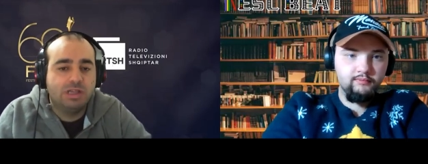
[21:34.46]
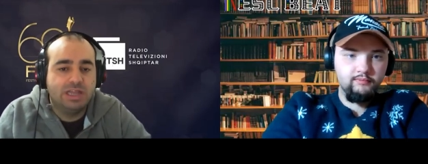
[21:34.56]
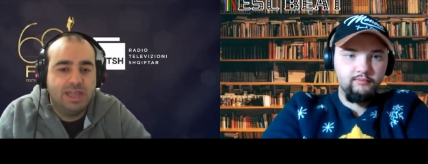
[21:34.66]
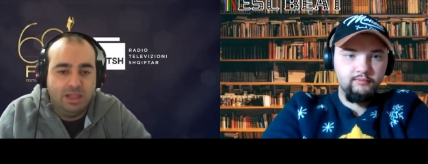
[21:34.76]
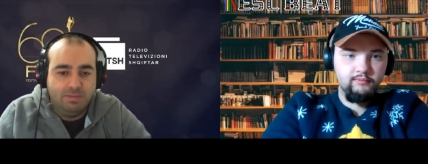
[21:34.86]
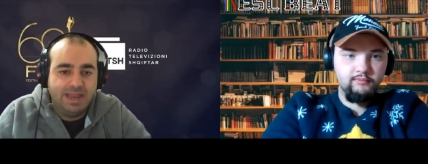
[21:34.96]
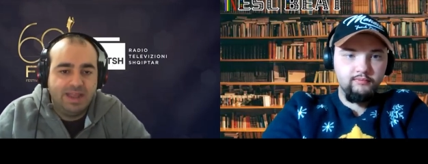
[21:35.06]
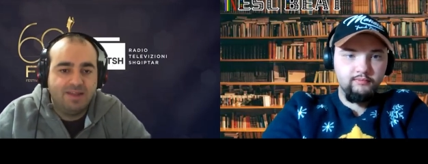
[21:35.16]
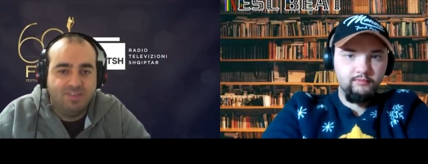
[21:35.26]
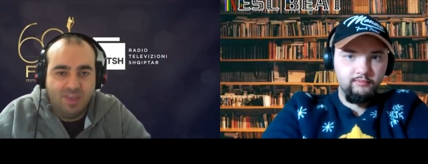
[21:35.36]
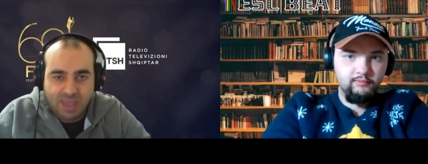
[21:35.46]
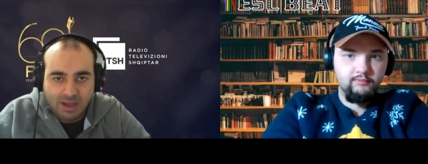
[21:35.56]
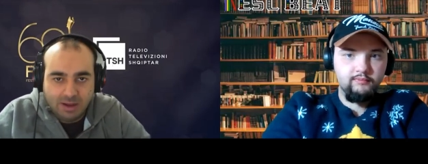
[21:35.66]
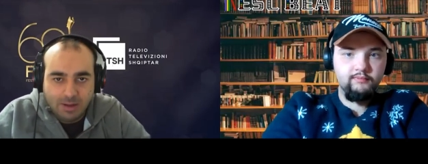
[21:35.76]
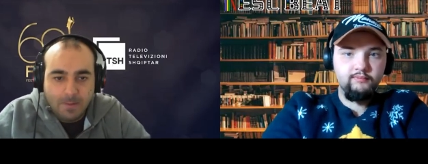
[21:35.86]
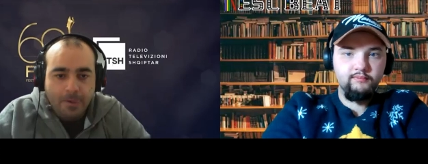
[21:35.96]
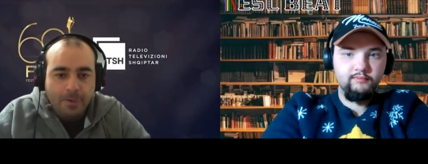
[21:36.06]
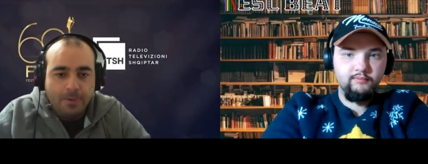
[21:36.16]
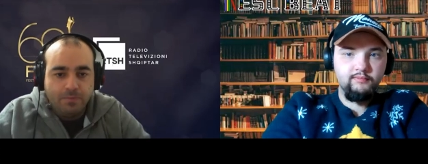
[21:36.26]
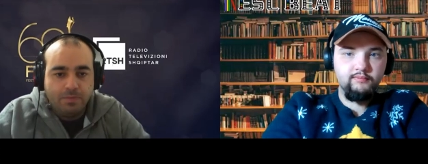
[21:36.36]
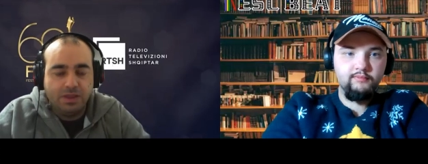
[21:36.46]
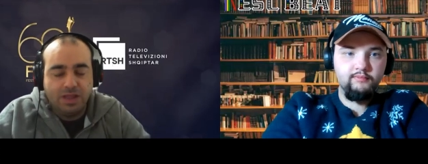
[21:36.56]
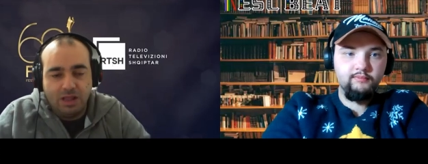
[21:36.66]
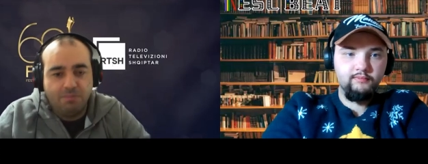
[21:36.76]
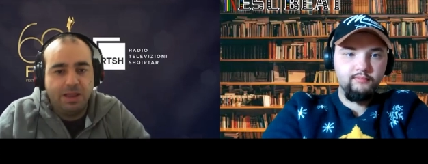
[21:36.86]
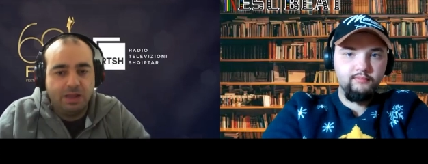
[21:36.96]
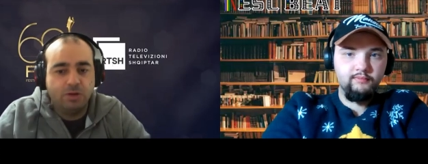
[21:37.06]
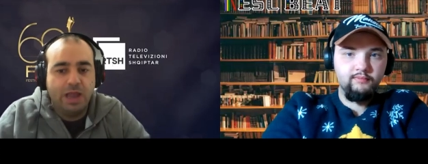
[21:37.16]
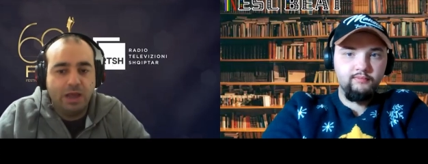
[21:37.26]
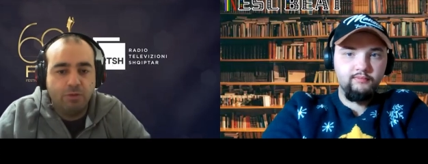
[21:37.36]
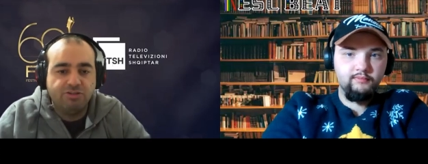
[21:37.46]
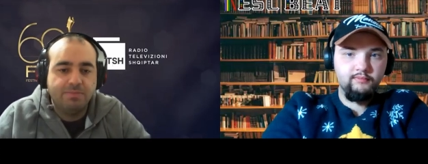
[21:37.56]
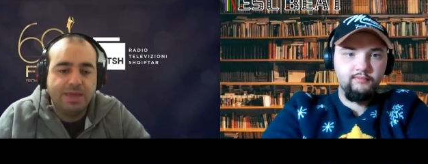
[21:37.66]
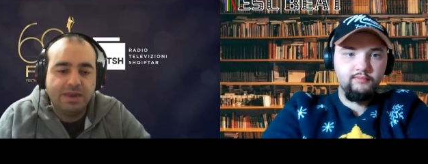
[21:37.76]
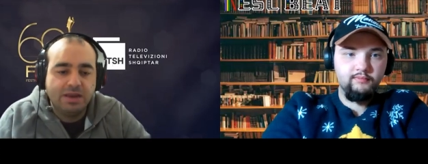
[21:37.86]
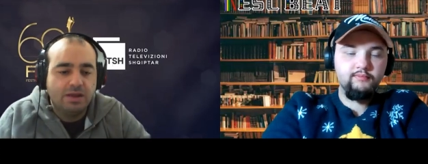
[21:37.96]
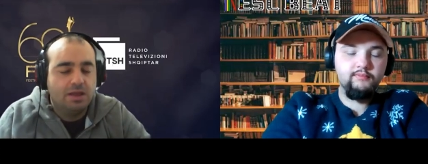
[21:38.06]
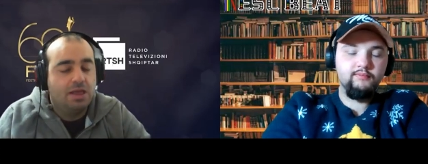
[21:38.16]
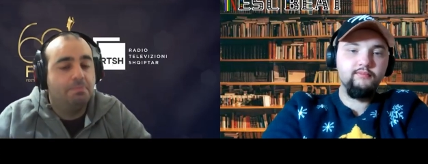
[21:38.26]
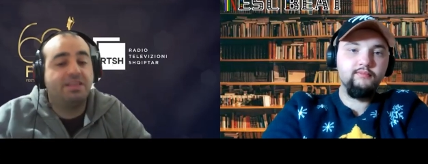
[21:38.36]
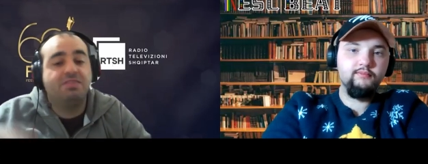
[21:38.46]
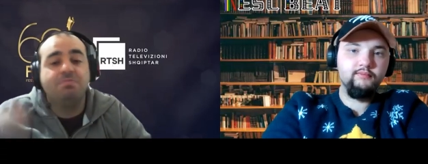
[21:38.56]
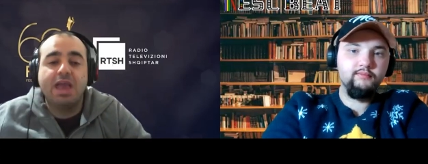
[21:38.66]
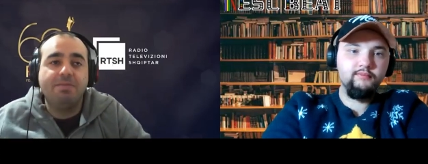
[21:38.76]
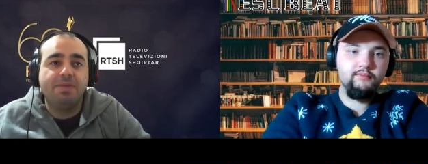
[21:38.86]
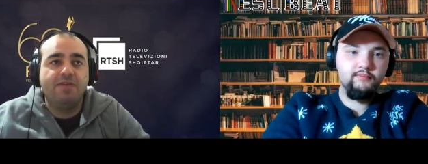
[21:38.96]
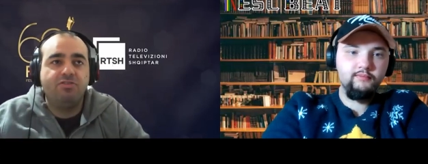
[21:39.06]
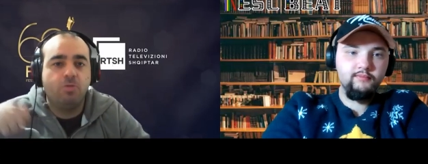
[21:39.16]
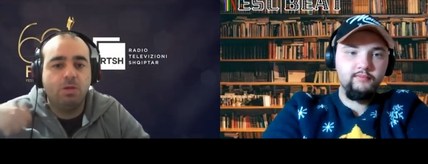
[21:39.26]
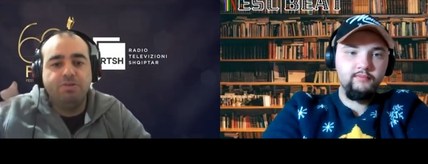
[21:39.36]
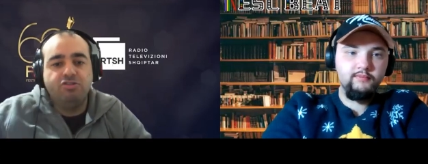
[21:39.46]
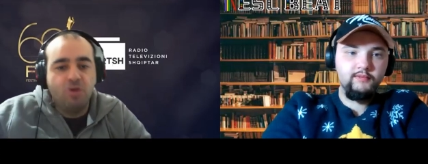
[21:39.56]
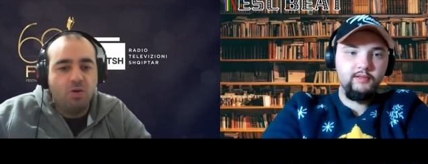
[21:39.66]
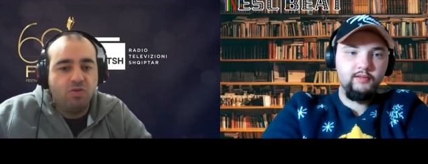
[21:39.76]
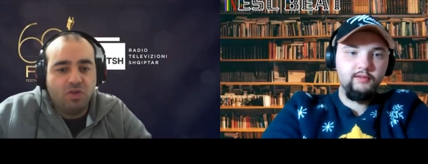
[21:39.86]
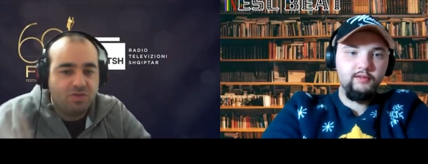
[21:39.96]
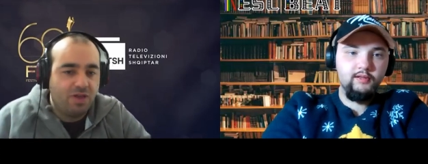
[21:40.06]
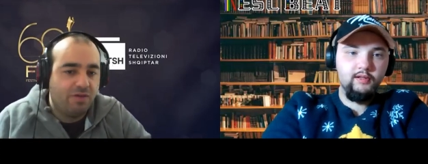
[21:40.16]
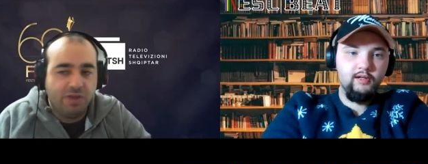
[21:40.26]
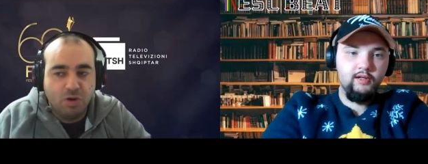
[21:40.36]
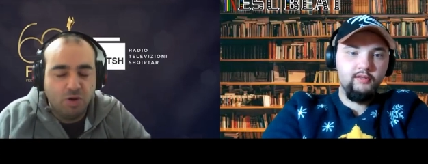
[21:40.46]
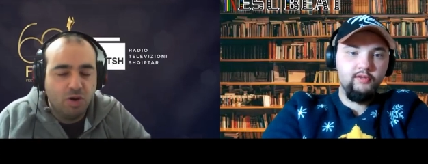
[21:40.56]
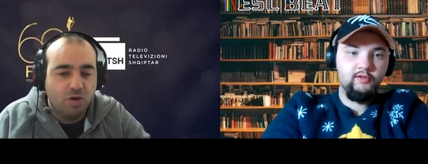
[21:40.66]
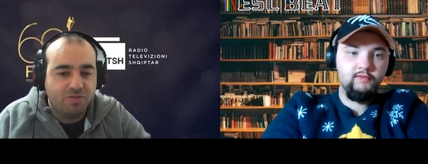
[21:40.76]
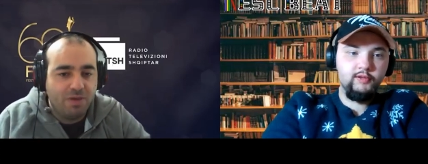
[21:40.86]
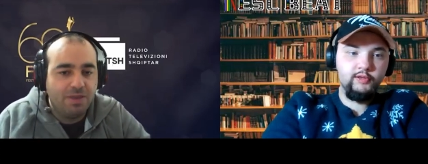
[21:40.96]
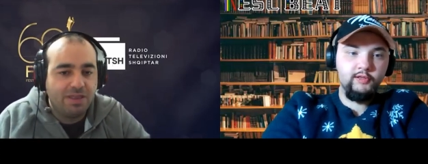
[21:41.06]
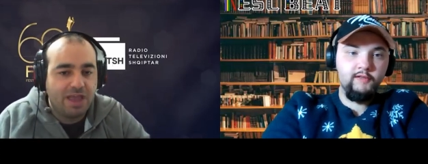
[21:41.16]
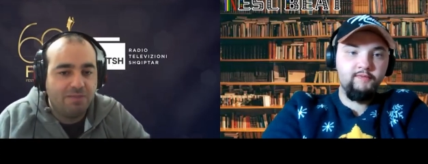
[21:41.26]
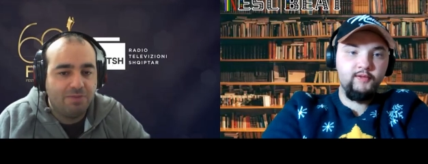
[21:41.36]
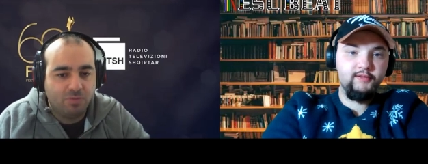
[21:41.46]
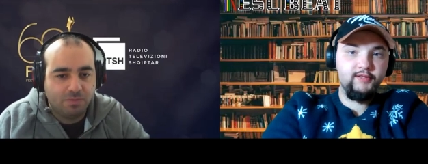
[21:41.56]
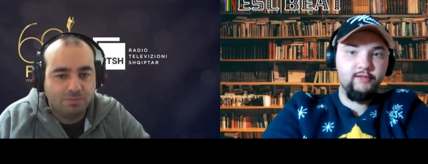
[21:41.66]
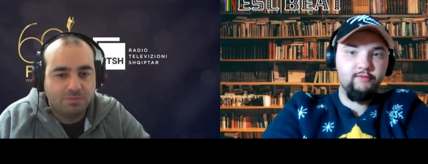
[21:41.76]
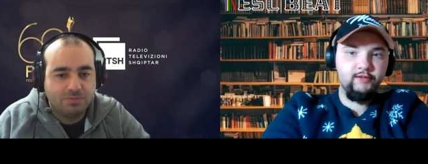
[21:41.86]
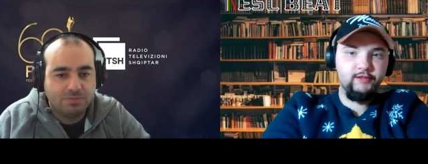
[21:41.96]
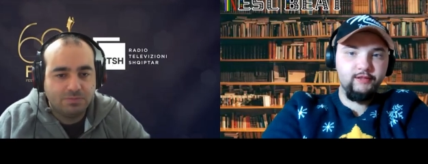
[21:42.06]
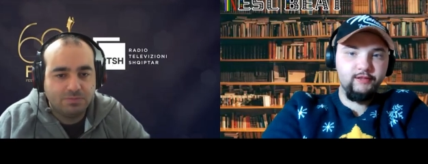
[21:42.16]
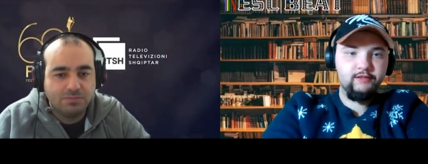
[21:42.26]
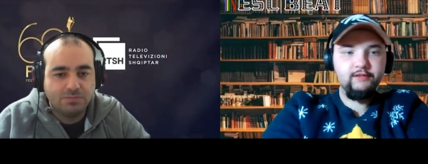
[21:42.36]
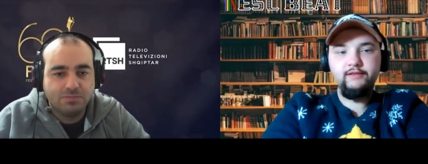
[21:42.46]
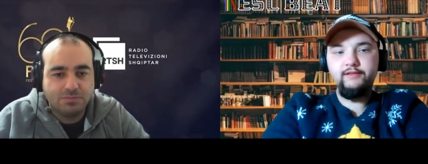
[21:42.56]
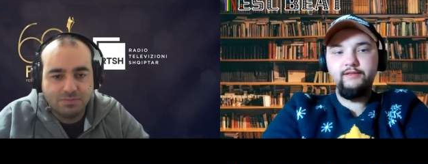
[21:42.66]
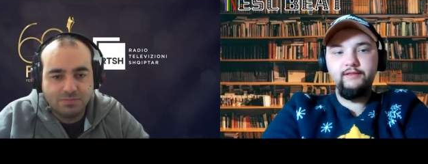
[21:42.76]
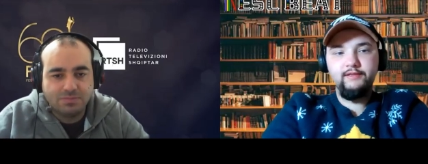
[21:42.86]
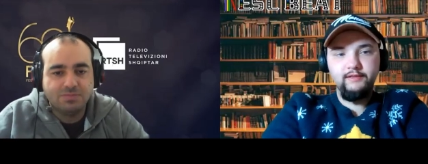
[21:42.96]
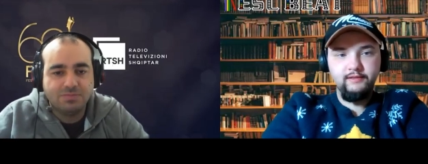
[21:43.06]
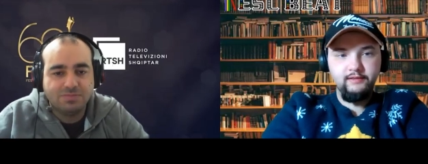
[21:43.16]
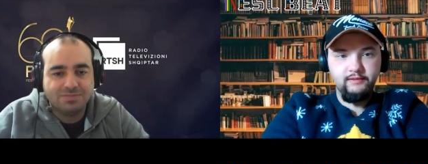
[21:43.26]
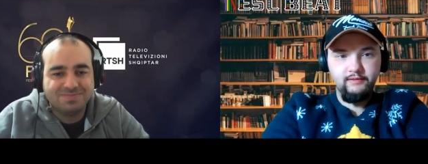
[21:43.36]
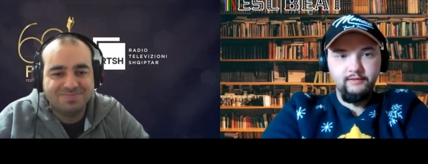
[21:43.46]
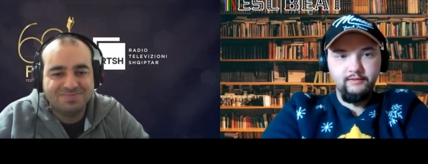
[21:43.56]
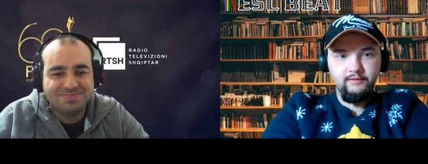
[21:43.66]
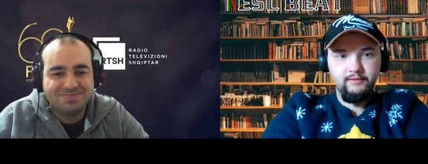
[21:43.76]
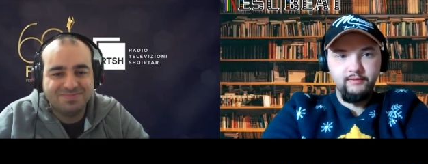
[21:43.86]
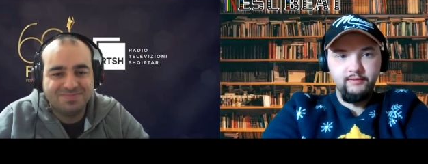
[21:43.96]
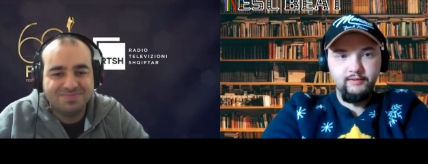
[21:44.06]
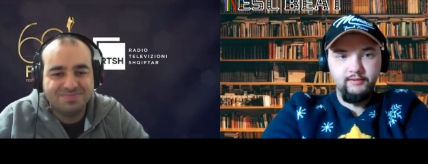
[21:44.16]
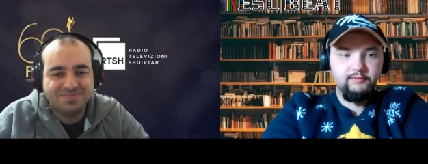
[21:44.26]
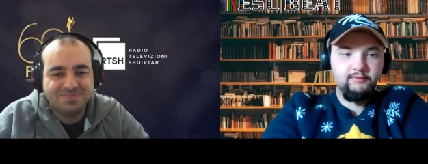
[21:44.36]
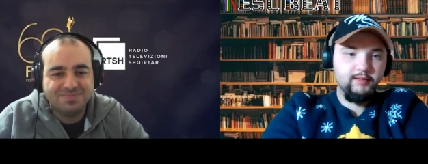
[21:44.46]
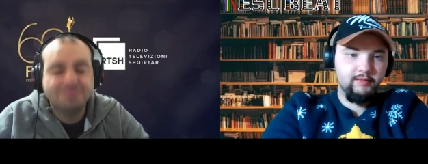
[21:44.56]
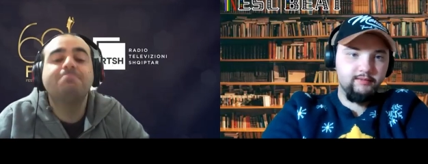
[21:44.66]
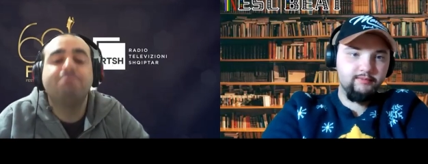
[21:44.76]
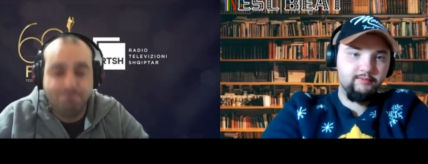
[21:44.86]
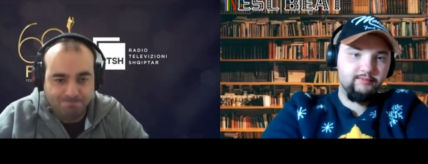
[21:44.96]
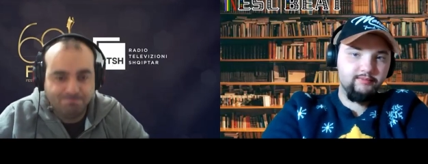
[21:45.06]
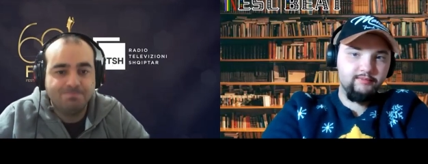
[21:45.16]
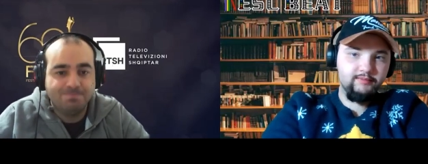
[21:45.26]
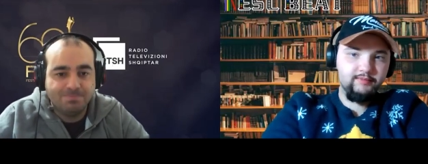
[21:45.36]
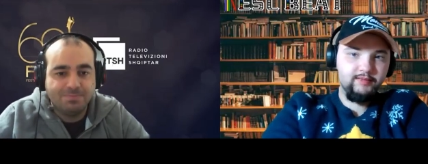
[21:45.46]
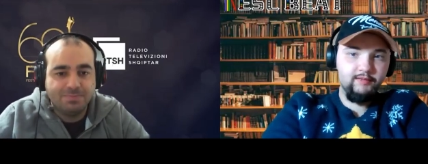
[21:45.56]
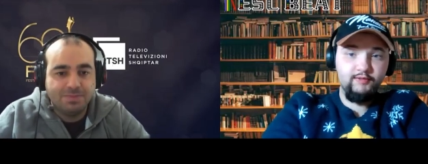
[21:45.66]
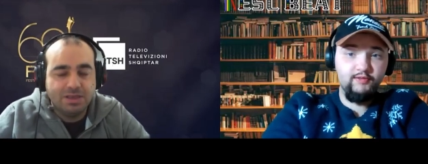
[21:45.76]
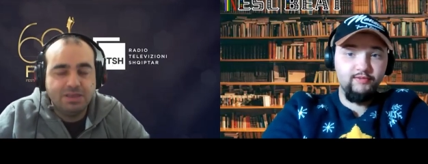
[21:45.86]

Speaker 1: Albanian singing, in the Albanian language, I mean. But maybe if she will be chosen or something, who
Speaker 2: knows? On Eurovision, if she wins. So, yeah. I